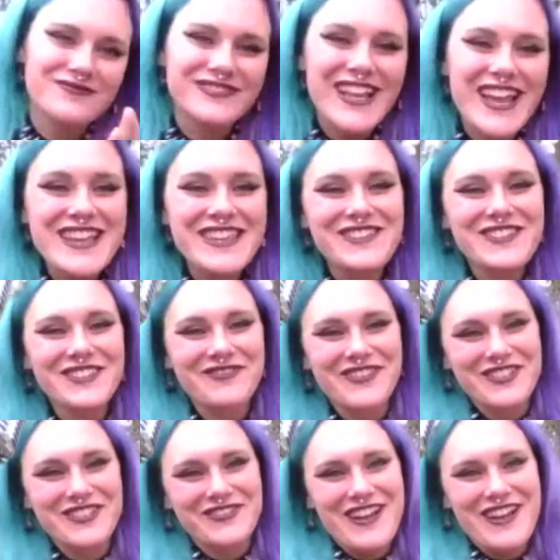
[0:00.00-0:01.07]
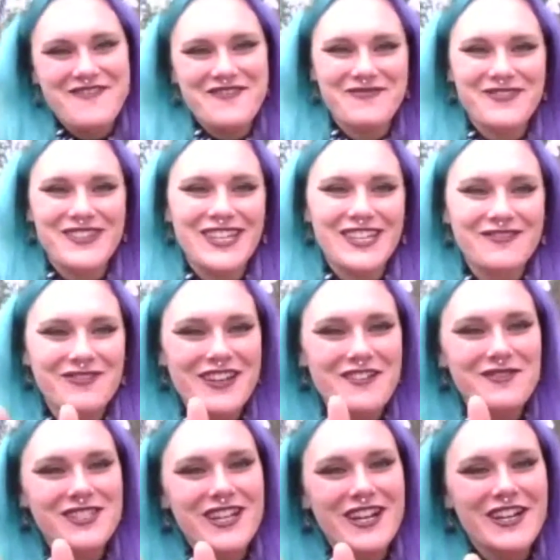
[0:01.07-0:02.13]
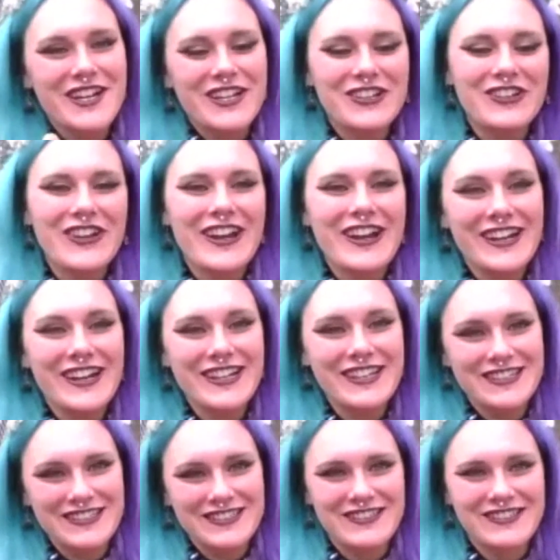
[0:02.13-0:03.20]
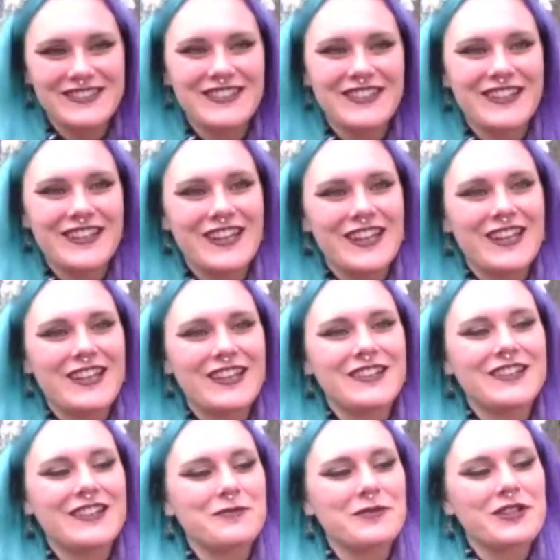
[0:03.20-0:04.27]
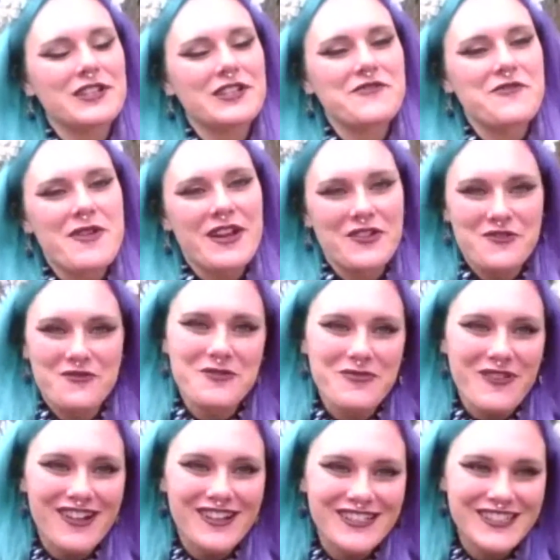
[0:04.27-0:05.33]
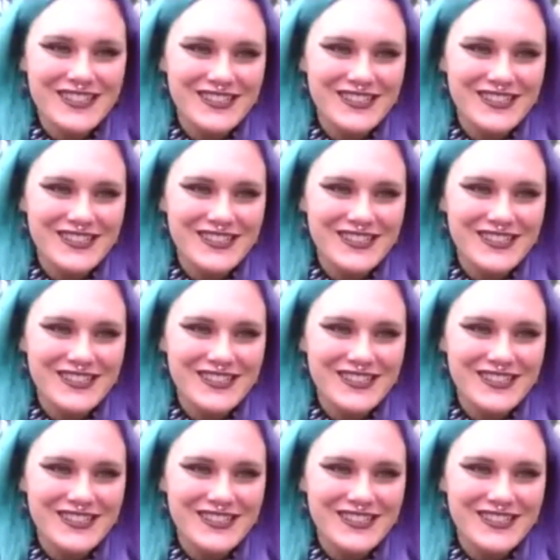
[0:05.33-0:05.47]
Thank you so much for having me. My name is Erin Incoherent, and I'm going to give it back over to Paula.